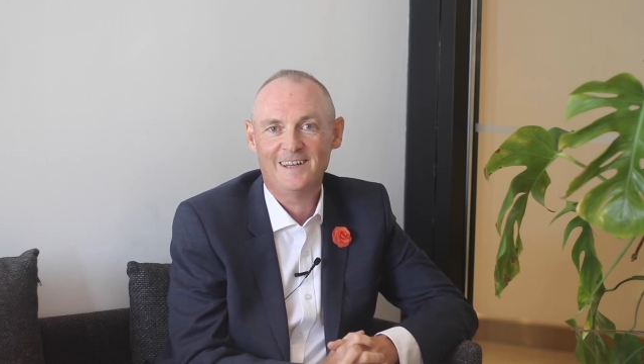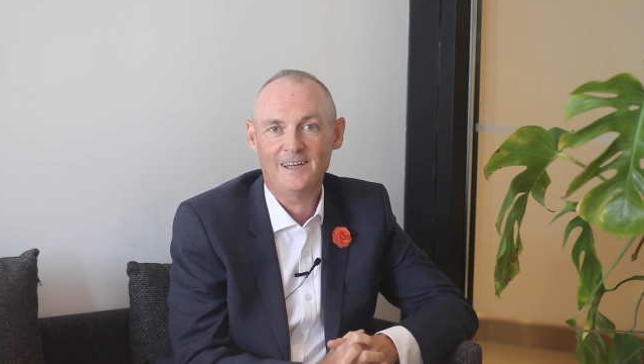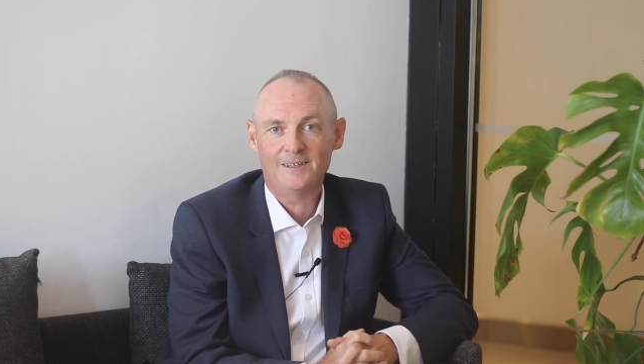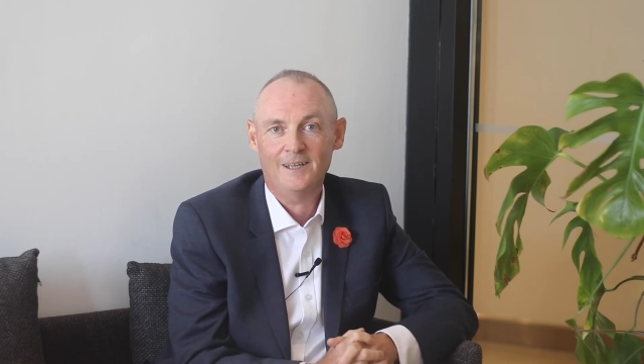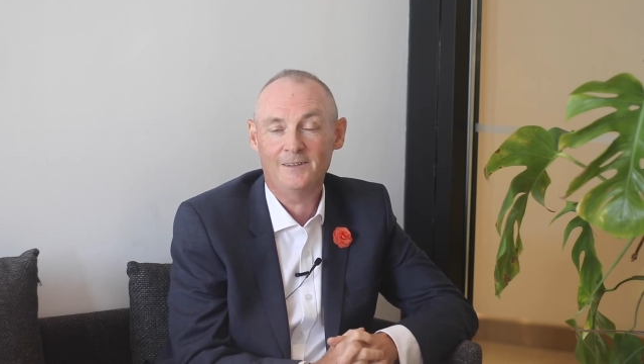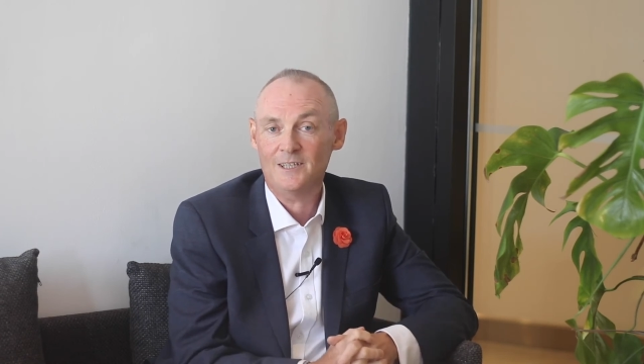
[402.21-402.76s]

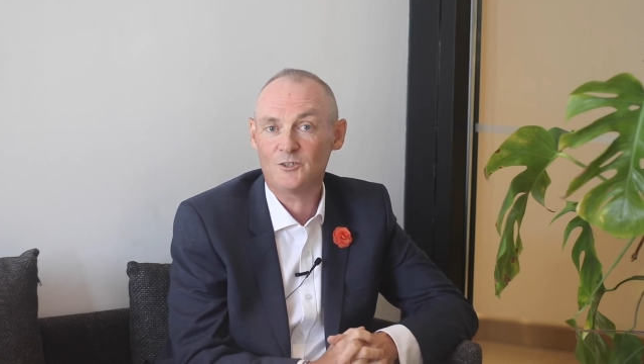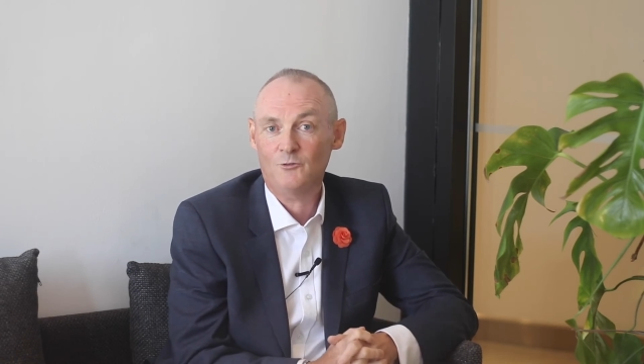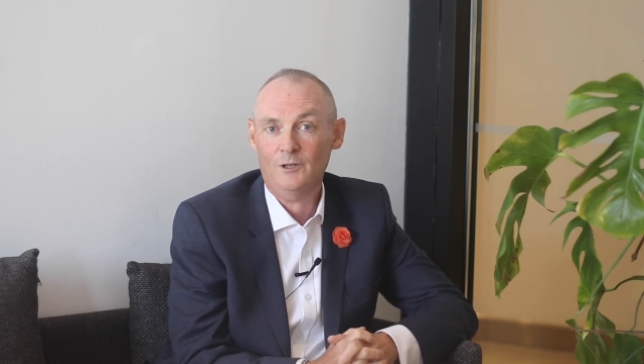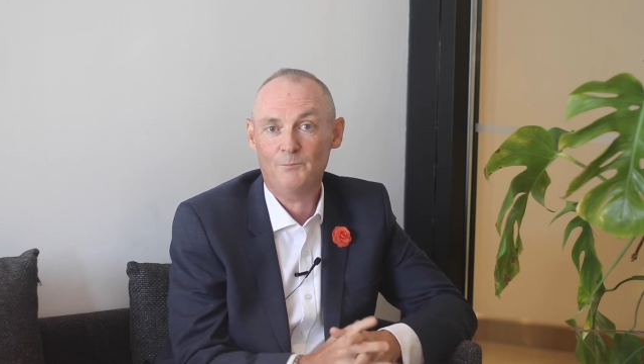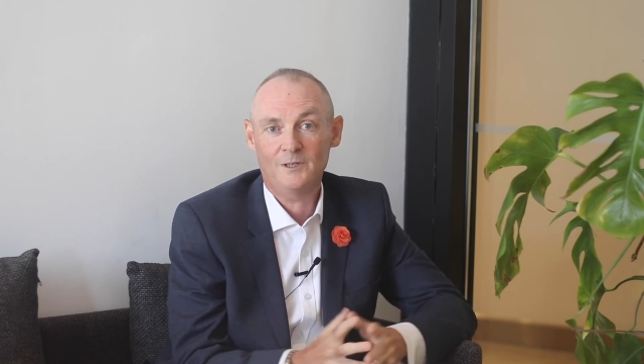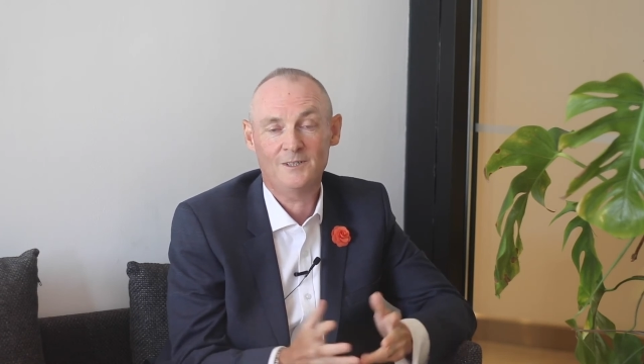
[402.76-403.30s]
And that's
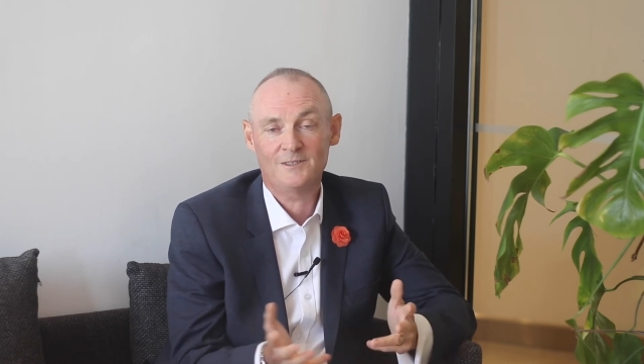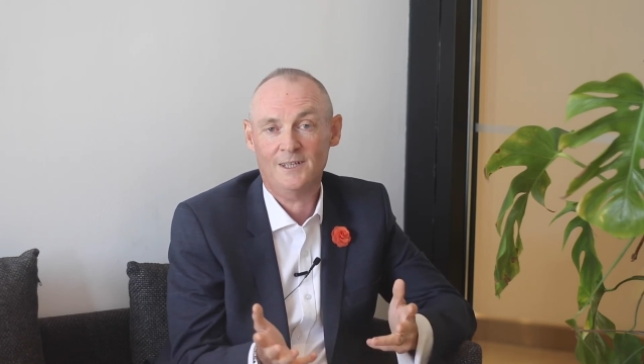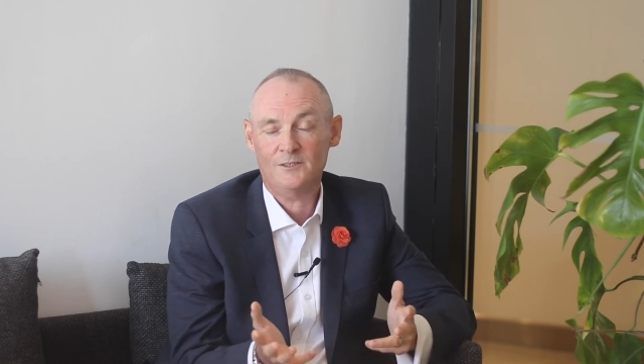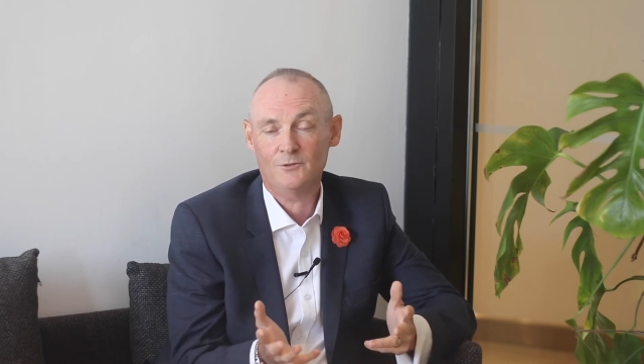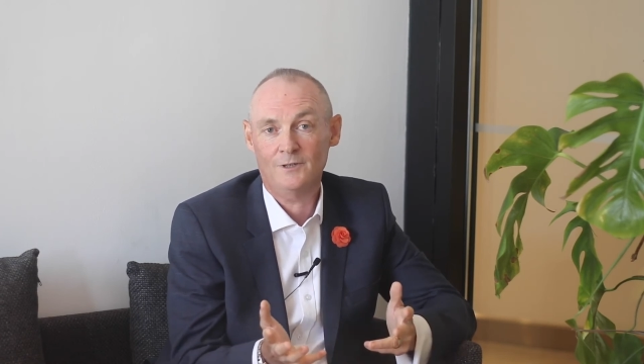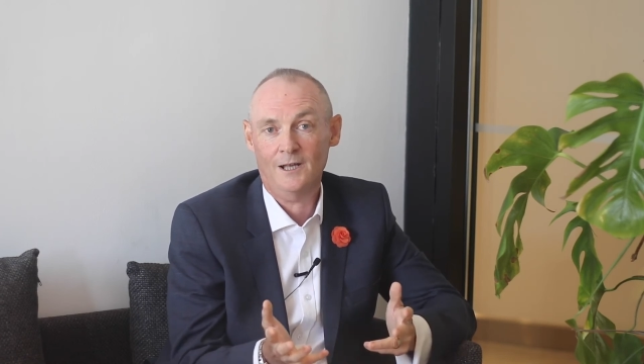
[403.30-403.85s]
great, because
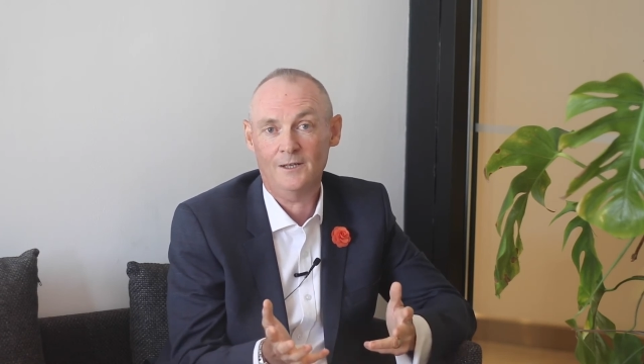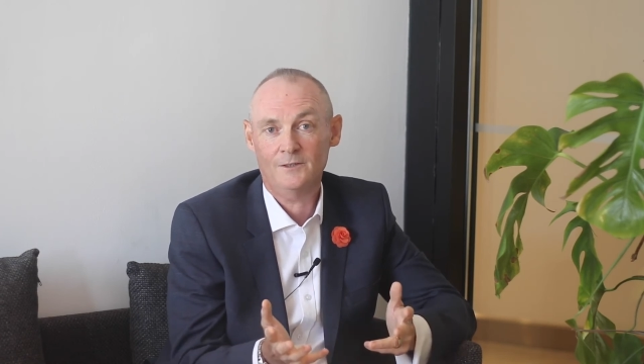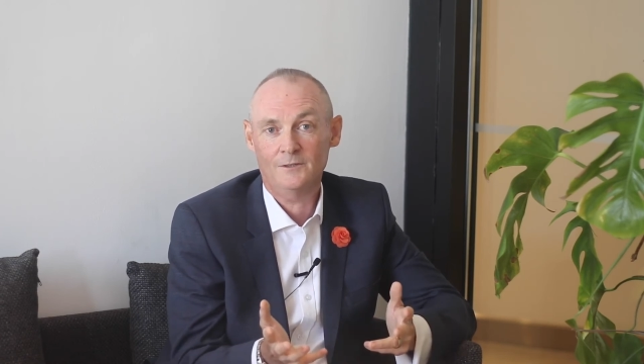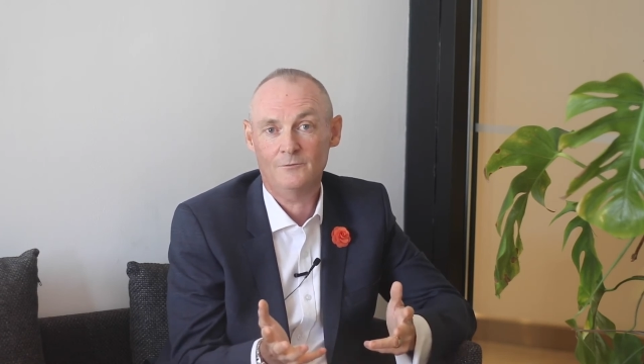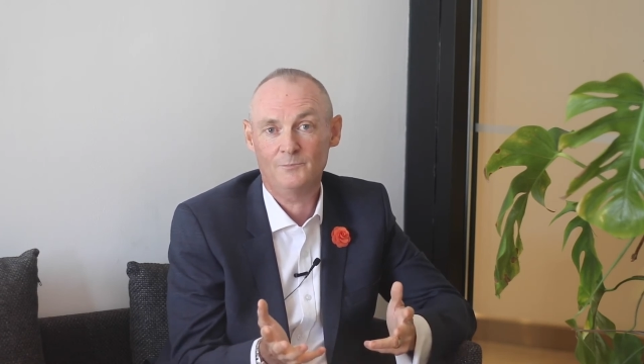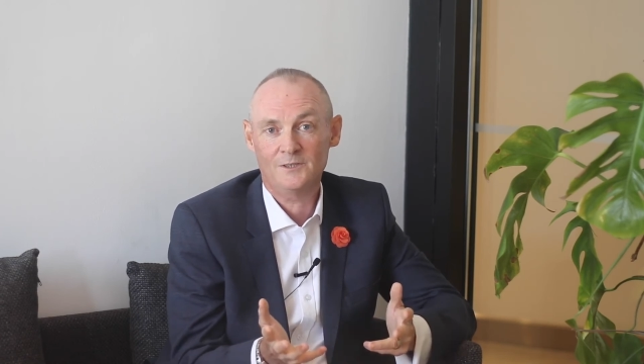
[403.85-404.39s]
that's the
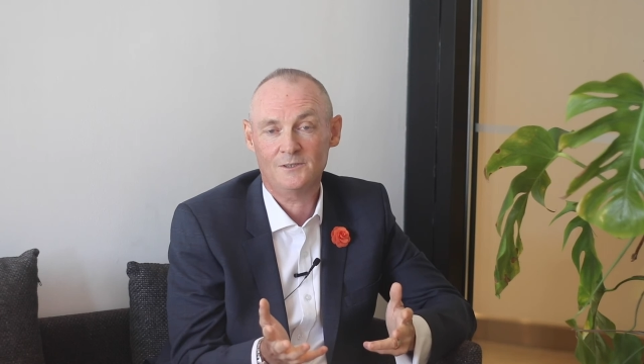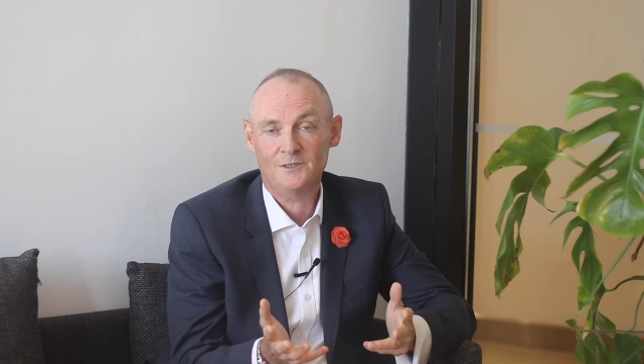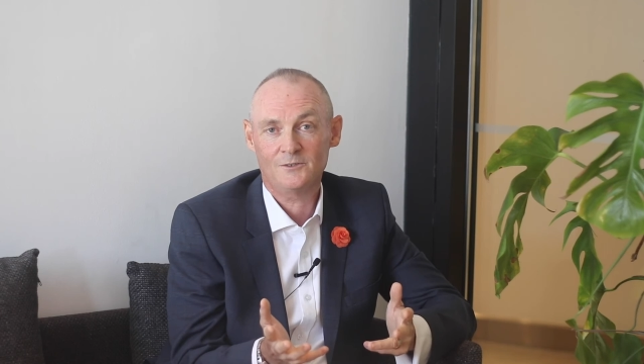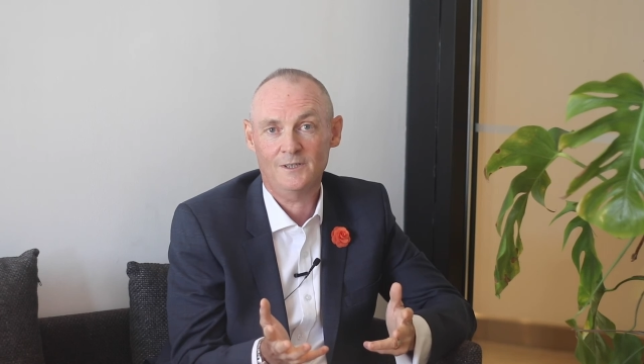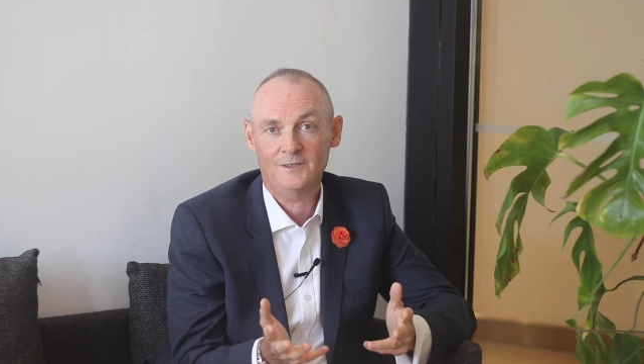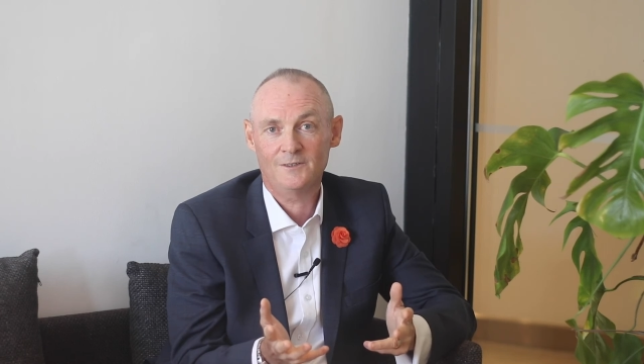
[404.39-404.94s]
reality of
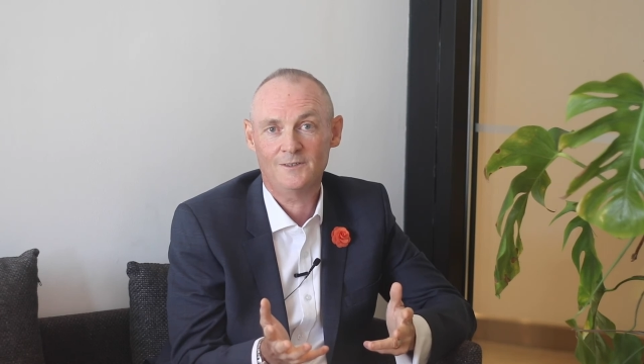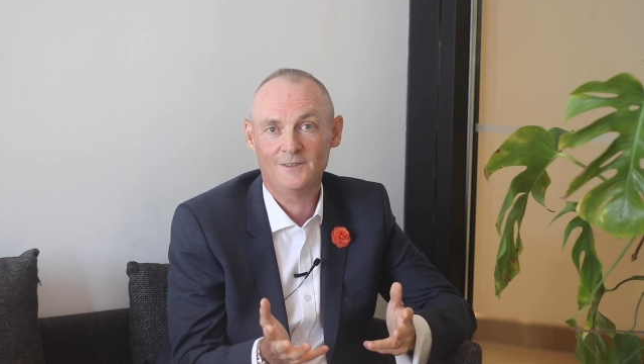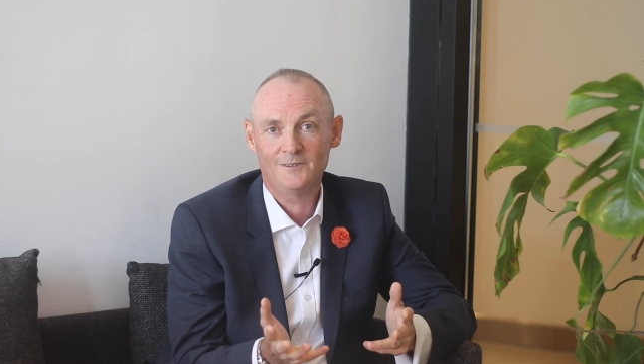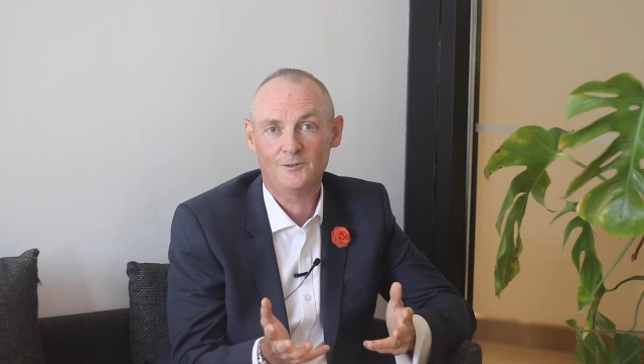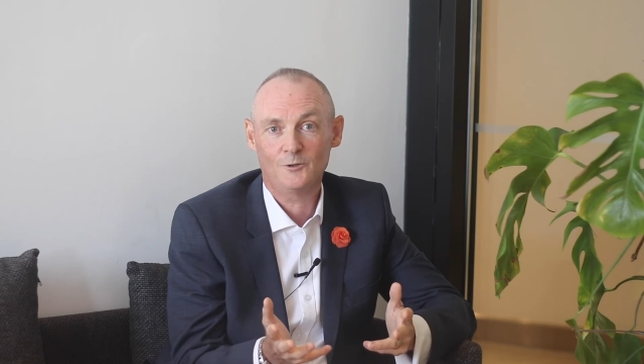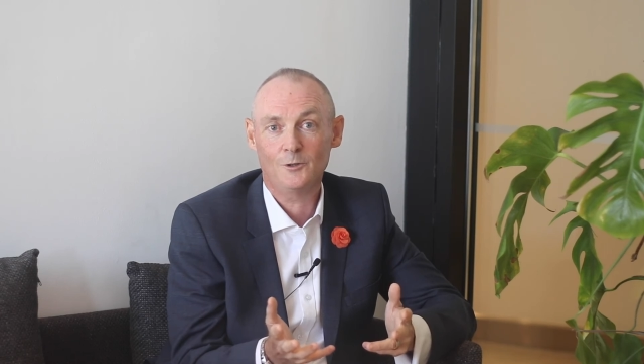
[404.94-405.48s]
business, right?
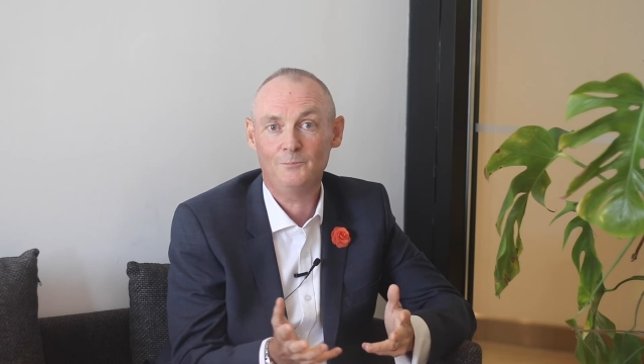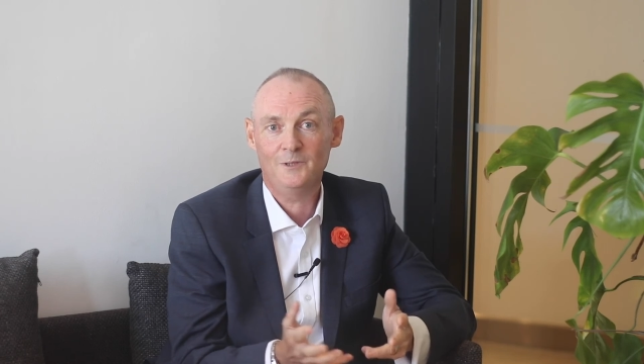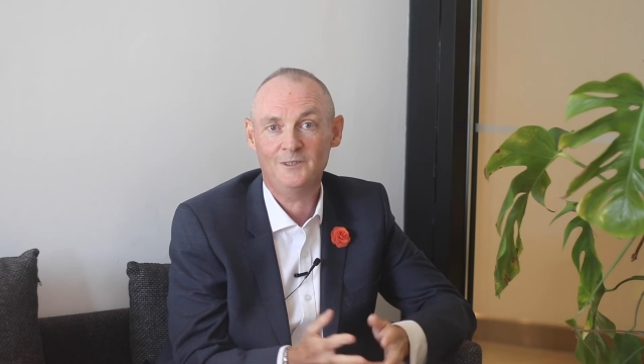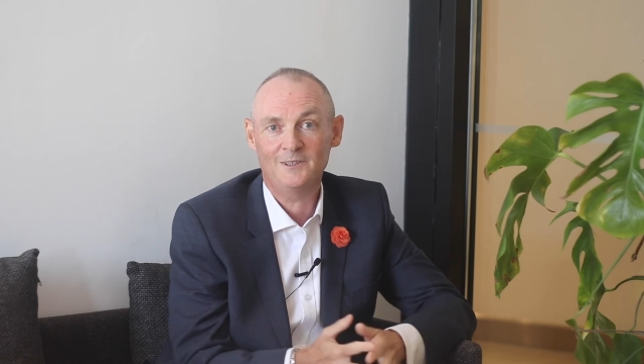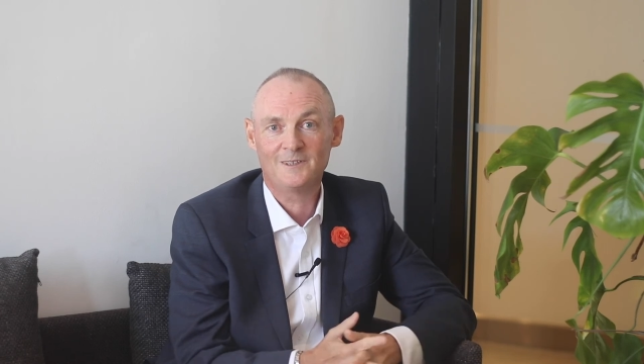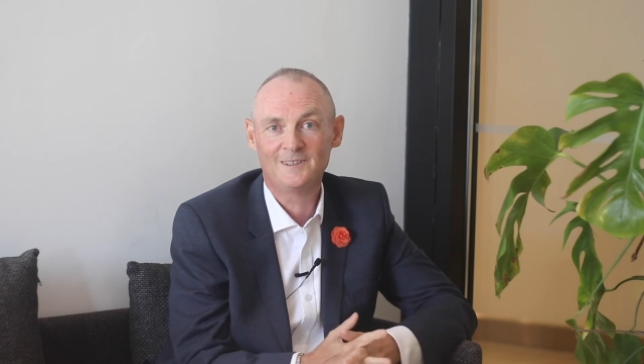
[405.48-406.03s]
You're
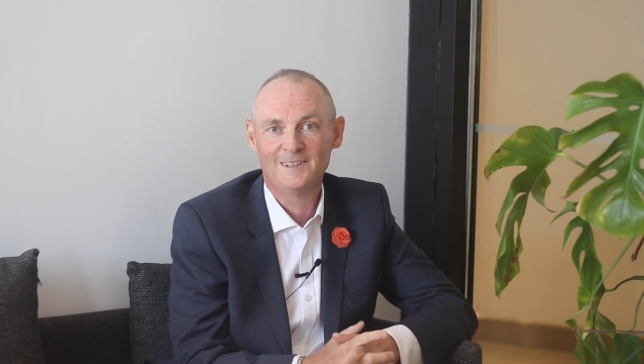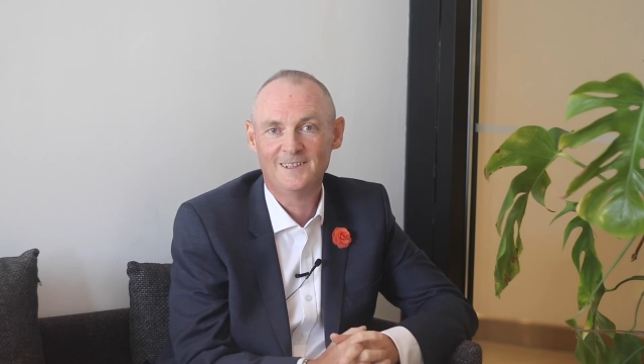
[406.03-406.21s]
competing.